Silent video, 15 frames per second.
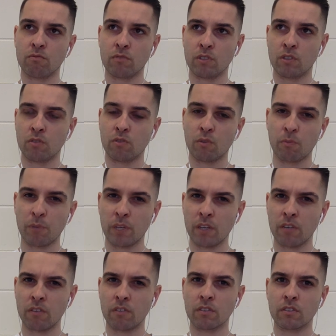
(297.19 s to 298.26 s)
you know, your
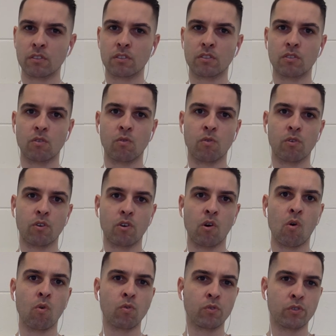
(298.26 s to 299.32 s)
parents or
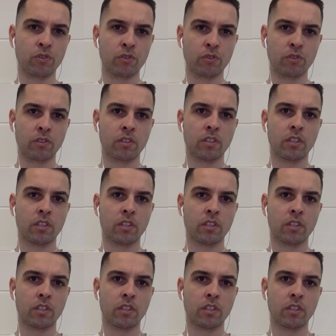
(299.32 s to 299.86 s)
older